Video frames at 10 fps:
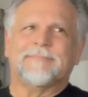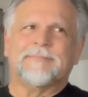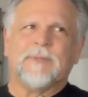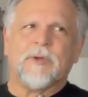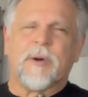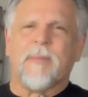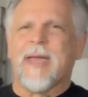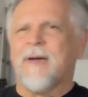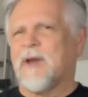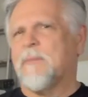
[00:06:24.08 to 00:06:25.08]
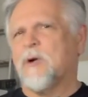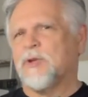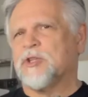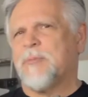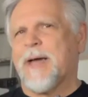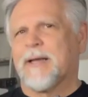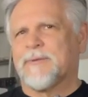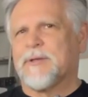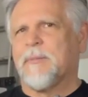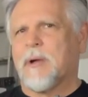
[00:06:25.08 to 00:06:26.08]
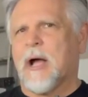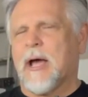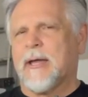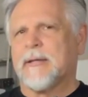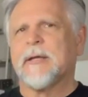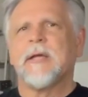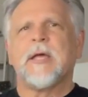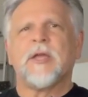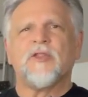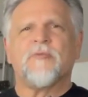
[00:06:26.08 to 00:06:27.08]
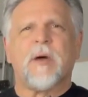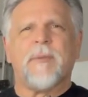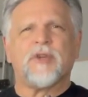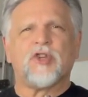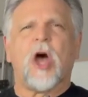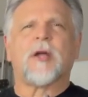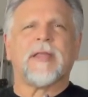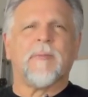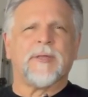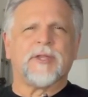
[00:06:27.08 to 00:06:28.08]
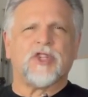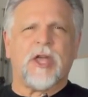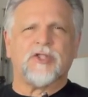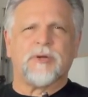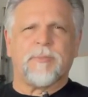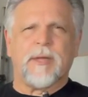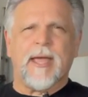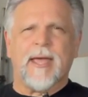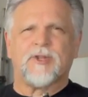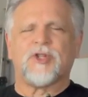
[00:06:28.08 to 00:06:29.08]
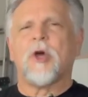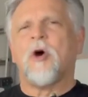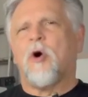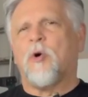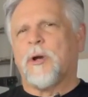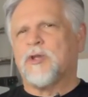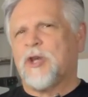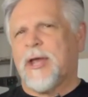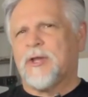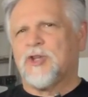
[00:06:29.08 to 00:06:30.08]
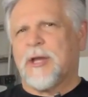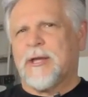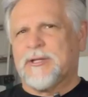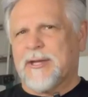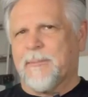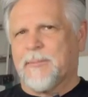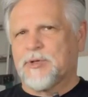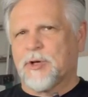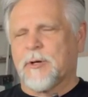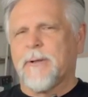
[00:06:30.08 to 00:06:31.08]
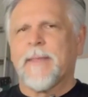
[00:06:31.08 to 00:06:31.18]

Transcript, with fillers: you probably have an ammonia spike of some kind. you probably shocked them with a change in pH or a change in temperature.